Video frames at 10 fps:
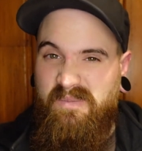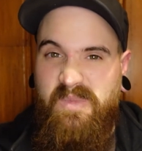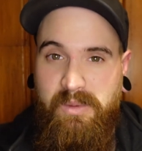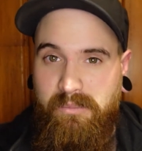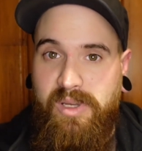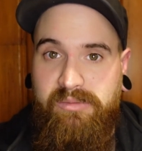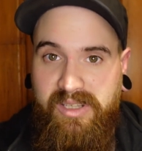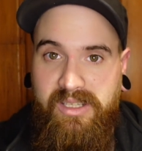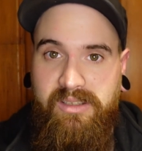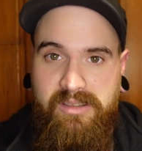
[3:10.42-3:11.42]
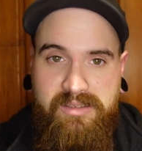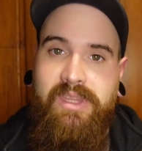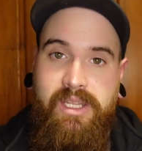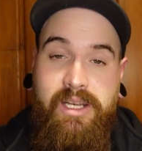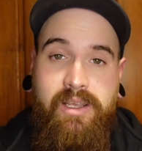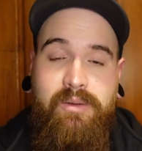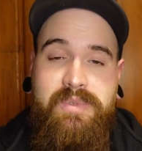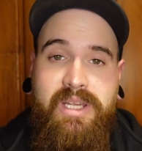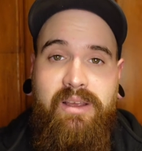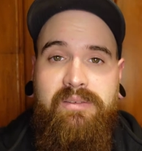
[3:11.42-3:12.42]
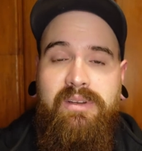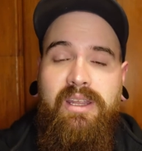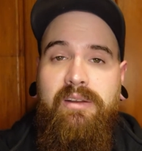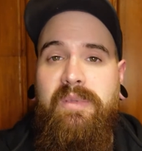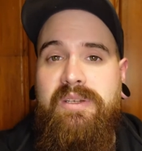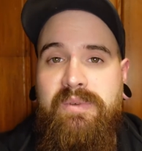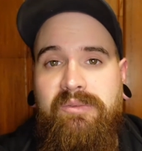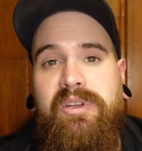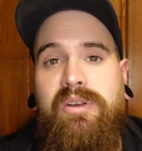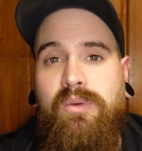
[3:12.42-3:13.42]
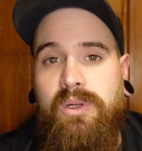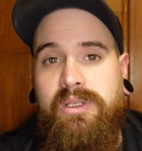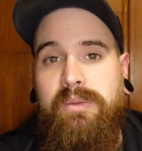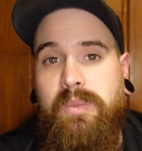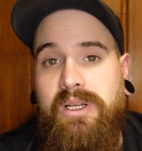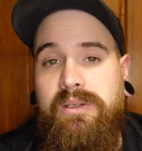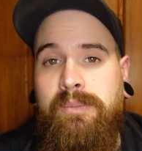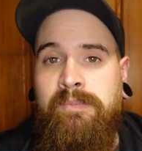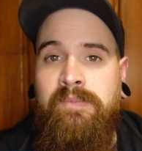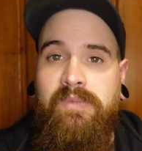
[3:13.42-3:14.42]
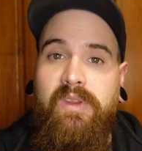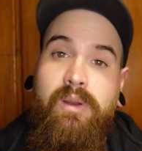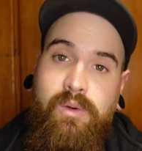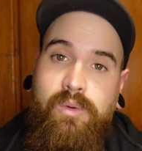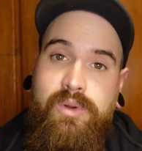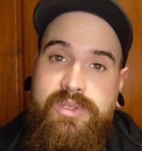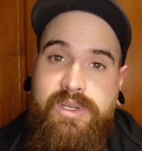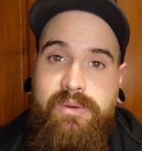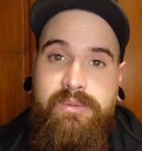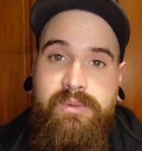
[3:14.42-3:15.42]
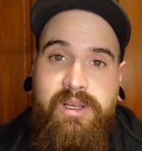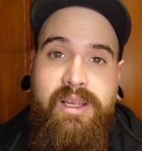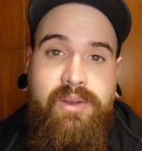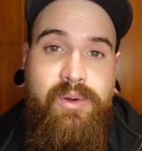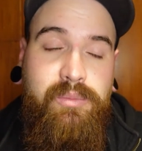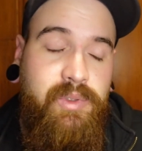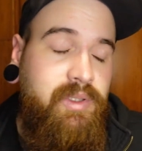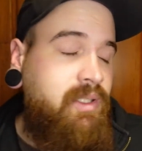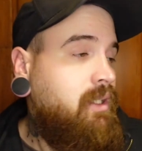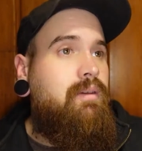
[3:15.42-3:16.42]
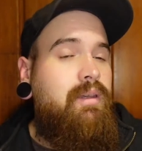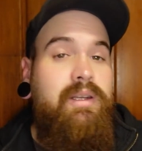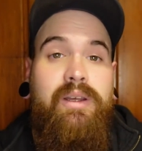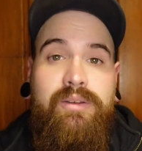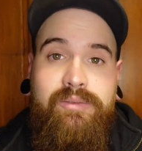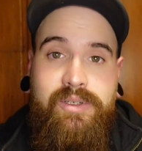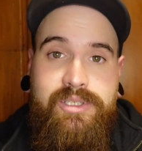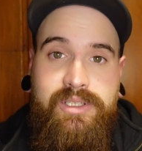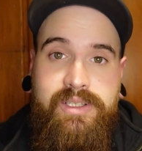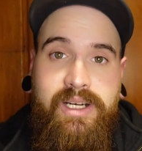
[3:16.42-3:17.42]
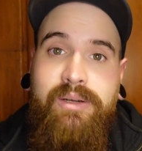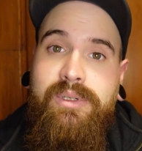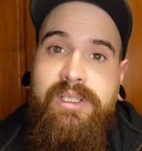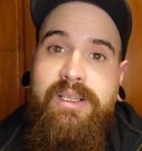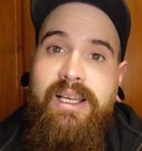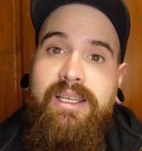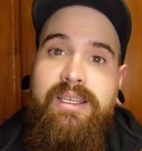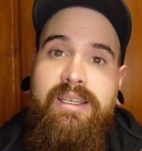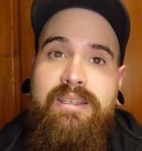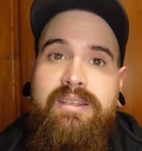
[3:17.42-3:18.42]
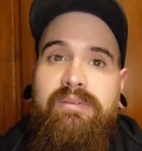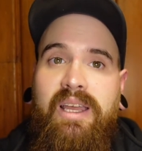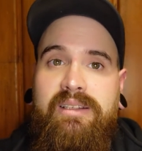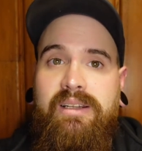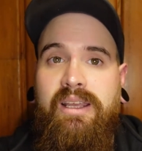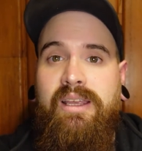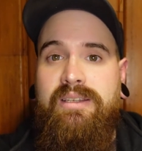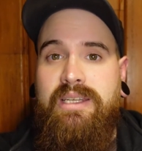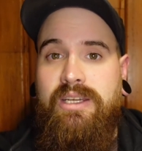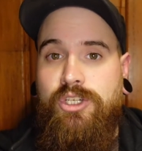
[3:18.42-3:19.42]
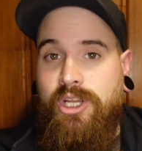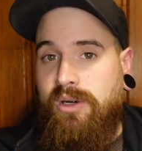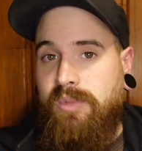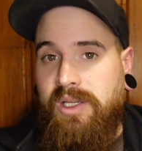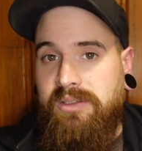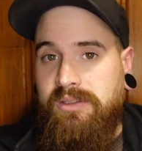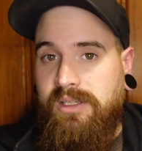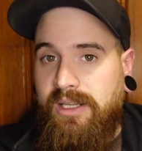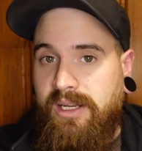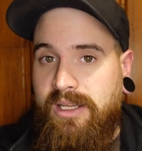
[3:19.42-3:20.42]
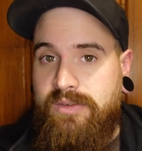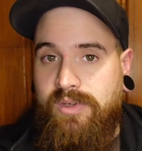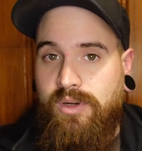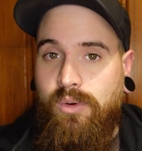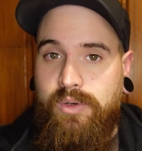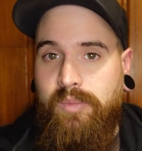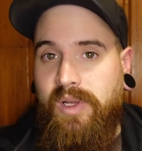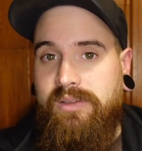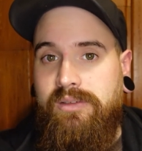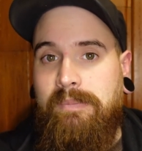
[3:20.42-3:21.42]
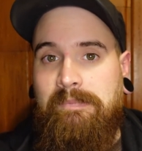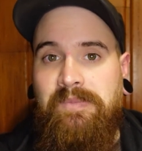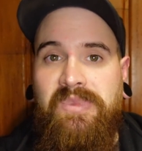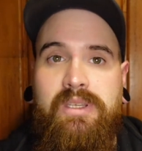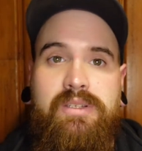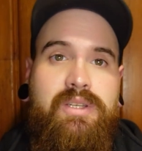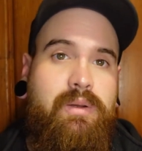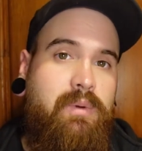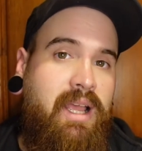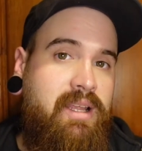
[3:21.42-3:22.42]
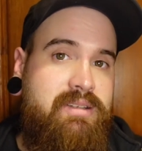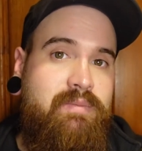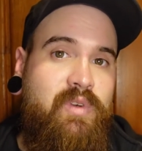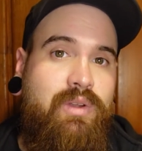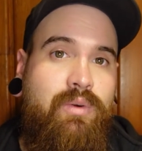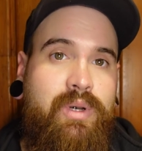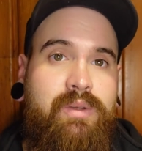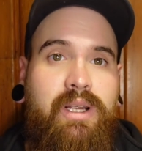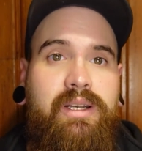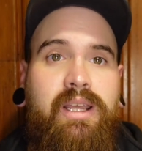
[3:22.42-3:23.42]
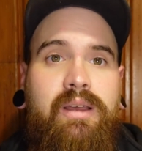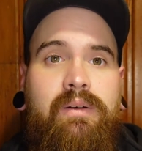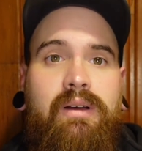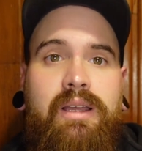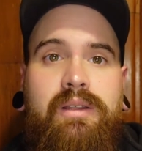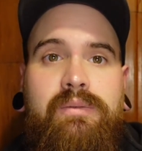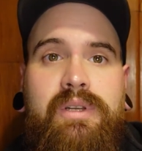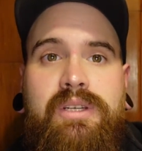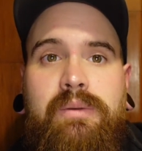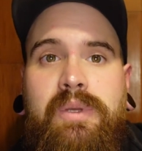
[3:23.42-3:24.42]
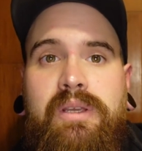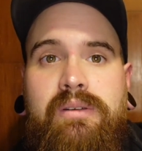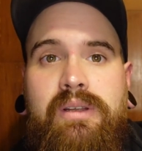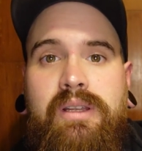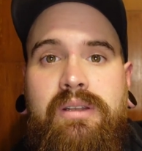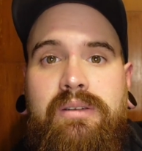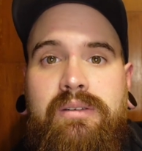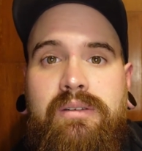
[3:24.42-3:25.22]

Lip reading: buffing. And it helps out and it makes my video quality better. Or so I hope. Another function that I really like is the fact that it has a shutter button and it has a record button. So as I'm recording right now, I can reach up here and